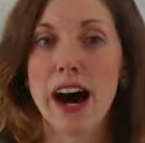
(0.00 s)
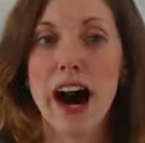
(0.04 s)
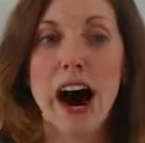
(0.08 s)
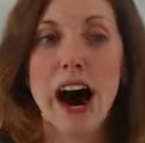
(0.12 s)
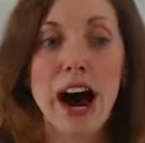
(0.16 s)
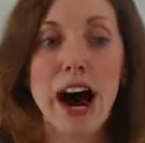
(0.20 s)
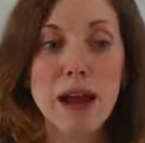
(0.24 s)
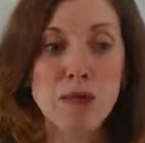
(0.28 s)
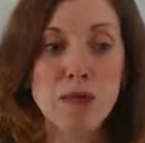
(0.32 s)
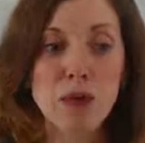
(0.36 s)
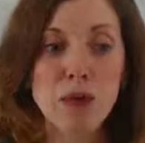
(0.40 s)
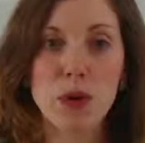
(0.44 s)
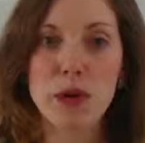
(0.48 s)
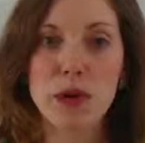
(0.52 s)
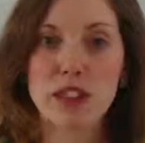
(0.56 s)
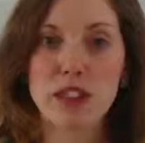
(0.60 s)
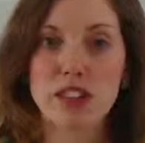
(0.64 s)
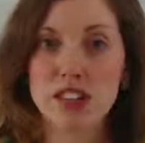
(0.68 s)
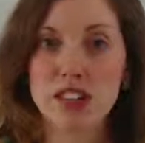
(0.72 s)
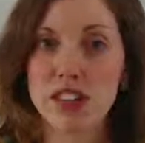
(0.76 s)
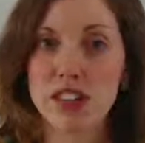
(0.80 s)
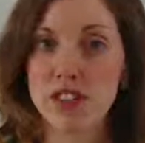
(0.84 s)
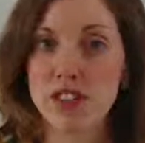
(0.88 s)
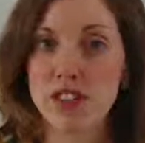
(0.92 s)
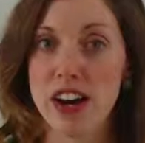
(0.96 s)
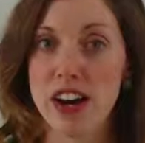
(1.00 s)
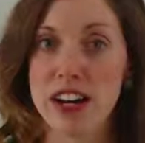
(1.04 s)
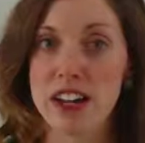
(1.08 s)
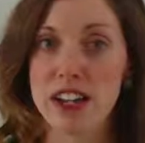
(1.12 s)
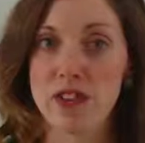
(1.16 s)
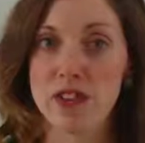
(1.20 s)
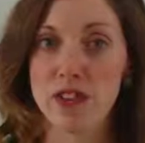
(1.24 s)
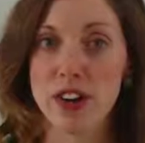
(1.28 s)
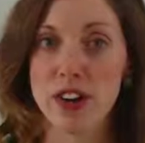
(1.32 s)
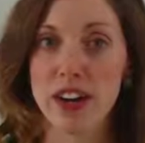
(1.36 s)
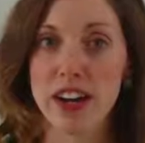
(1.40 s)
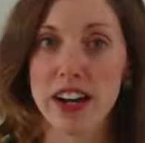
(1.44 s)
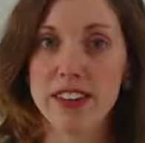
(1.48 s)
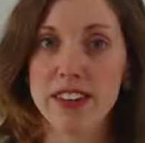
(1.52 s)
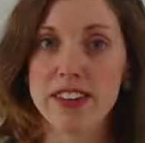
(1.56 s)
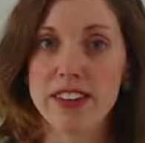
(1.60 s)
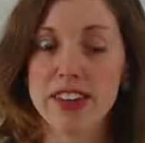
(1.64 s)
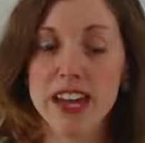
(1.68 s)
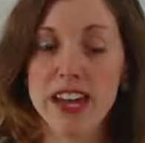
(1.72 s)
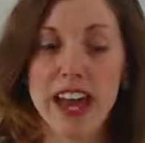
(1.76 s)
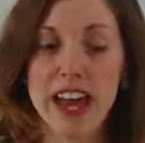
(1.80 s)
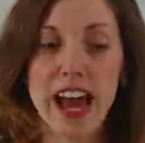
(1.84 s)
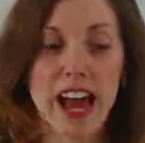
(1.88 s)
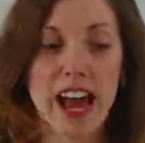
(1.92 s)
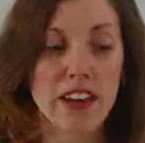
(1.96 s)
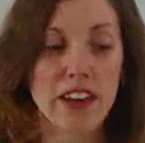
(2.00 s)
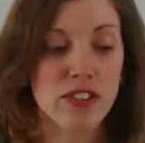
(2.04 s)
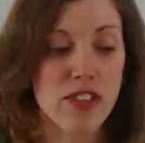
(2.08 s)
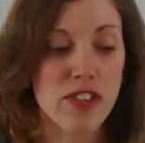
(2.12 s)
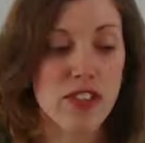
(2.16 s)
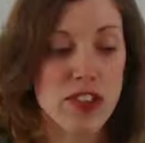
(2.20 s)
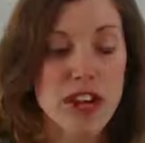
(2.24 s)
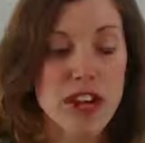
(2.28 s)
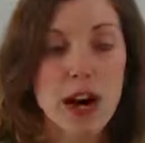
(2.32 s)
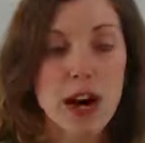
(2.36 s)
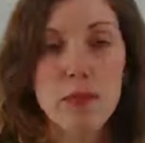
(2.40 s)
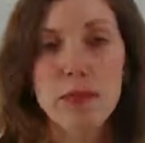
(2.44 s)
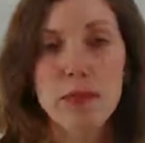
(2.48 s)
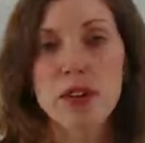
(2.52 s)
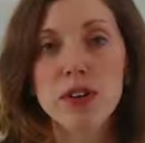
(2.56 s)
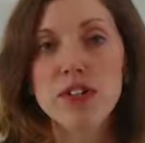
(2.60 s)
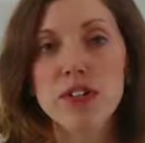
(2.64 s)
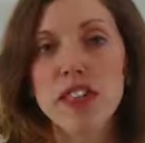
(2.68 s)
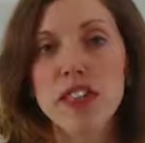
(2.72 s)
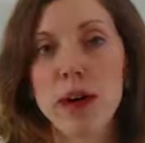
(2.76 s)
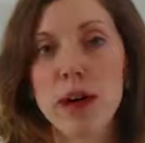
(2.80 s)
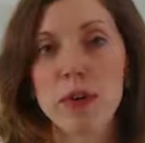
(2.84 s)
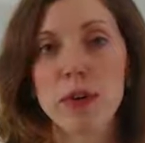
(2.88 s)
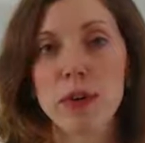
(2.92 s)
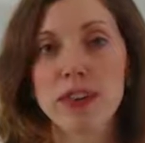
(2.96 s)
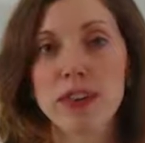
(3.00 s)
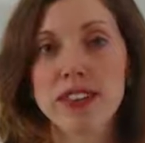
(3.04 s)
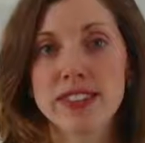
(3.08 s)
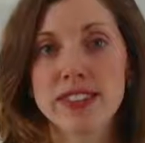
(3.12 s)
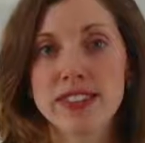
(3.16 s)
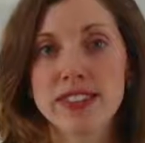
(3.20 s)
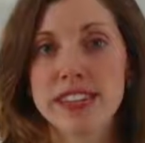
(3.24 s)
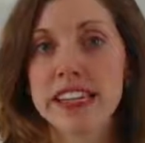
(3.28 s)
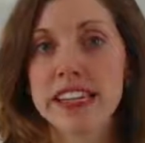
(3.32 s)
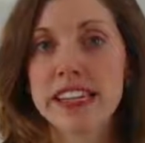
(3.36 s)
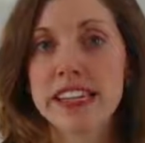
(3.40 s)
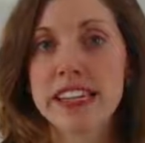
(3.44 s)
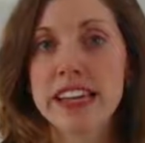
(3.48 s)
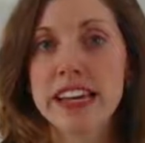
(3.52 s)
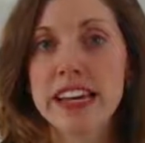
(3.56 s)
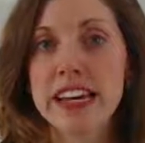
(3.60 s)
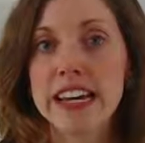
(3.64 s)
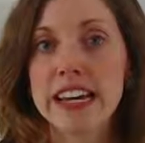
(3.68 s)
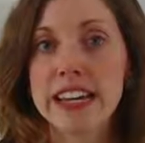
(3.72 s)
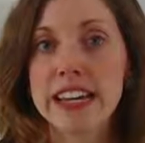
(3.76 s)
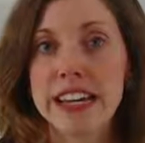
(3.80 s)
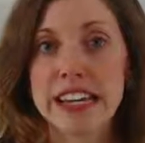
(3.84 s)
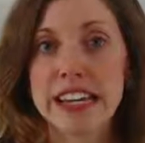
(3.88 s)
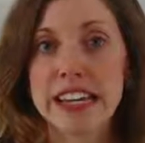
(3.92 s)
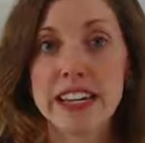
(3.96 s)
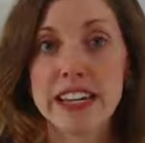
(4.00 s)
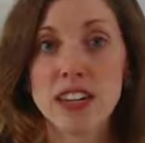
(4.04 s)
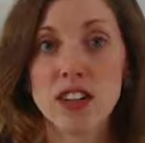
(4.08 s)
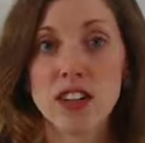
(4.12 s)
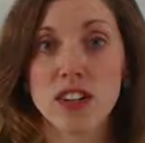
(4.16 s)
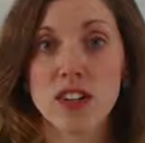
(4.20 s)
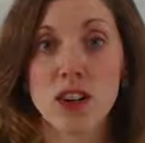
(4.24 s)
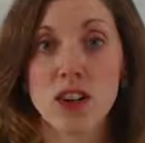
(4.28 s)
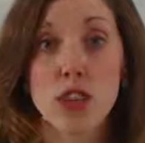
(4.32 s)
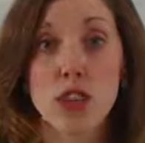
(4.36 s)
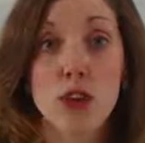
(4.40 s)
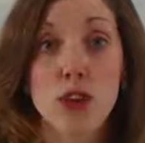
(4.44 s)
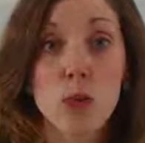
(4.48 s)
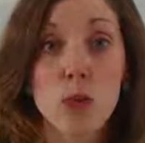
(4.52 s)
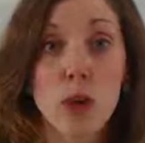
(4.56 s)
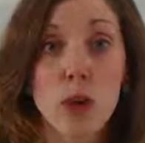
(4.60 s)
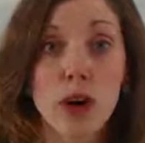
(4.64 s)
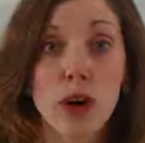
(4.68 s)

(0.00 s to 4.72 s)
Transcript: I'm going to define it for us as the numbers that we see in the